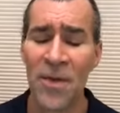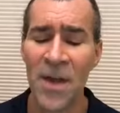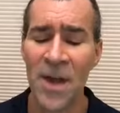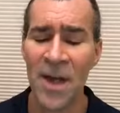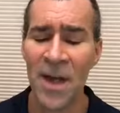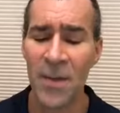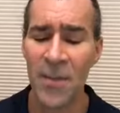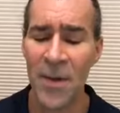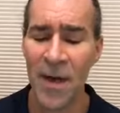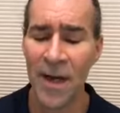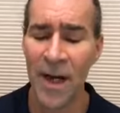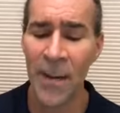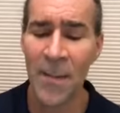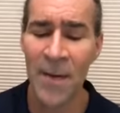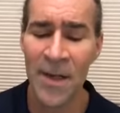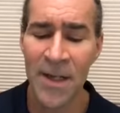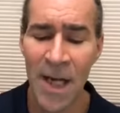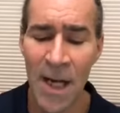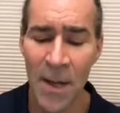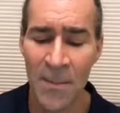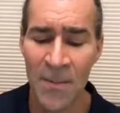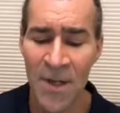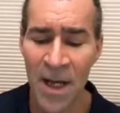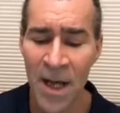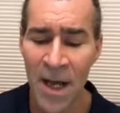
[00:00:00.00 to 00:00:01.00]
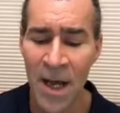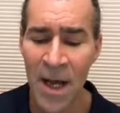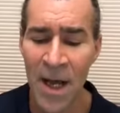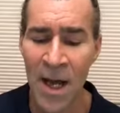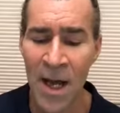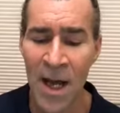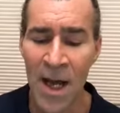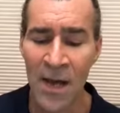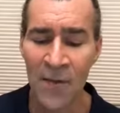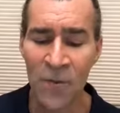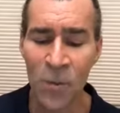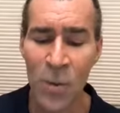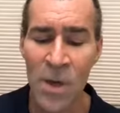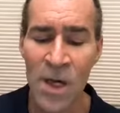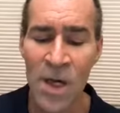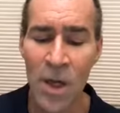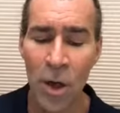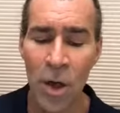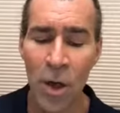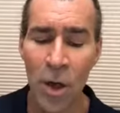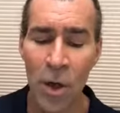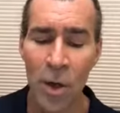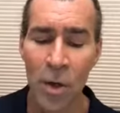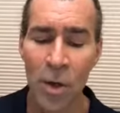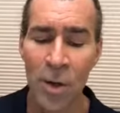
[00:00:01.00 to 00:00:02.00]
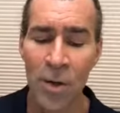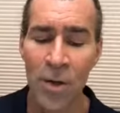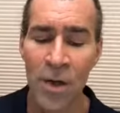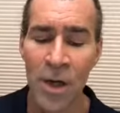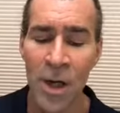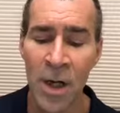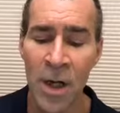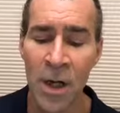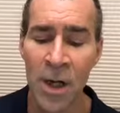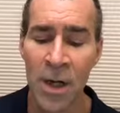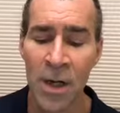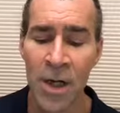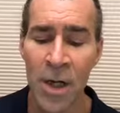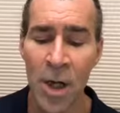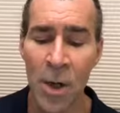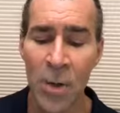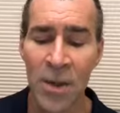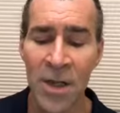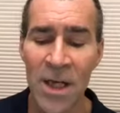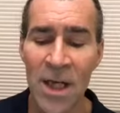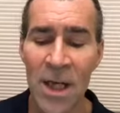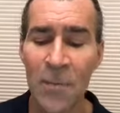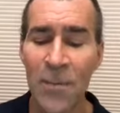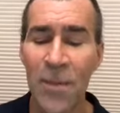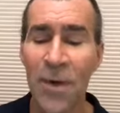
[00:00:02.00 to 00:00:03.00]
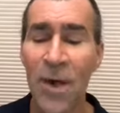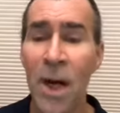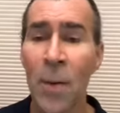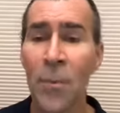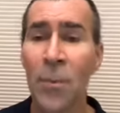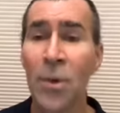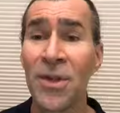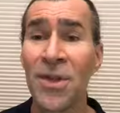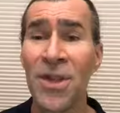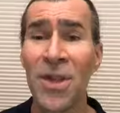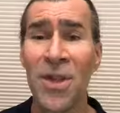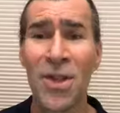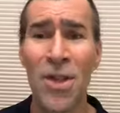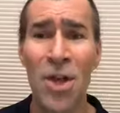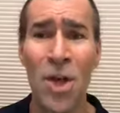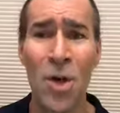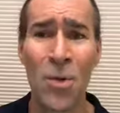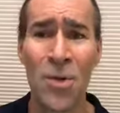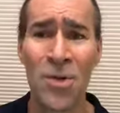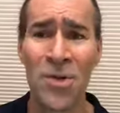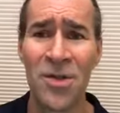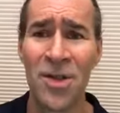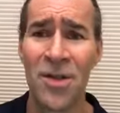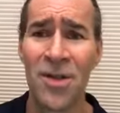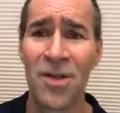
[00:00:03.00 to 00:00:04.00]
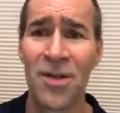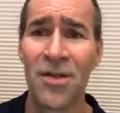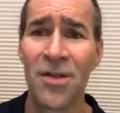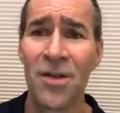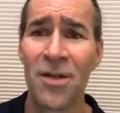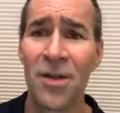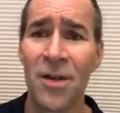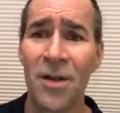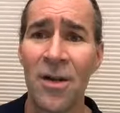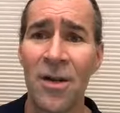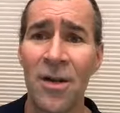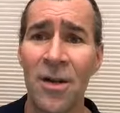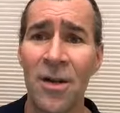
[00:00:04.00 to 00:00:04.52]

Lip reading: Think about it. How many times have we heard, keeping up with the Joneses?